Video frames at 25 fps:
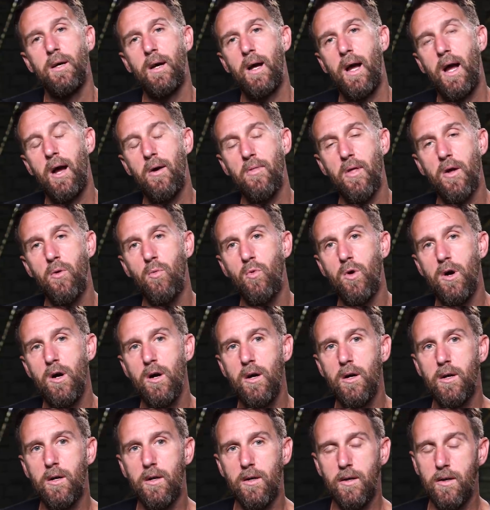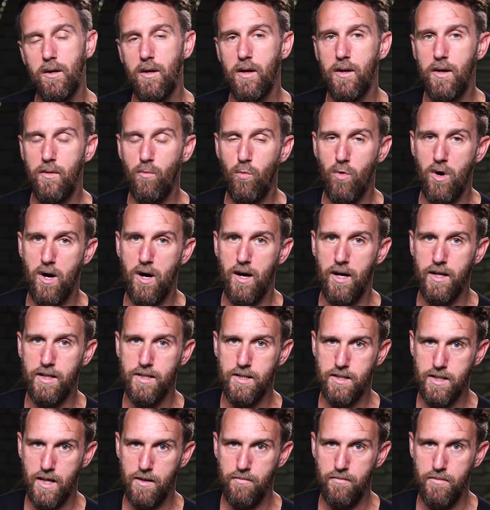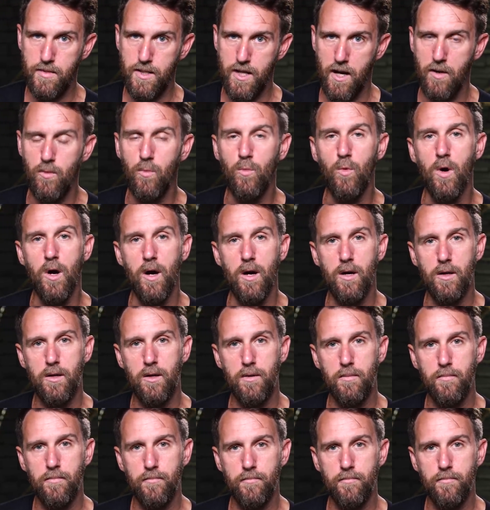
how they work, and why some don't work.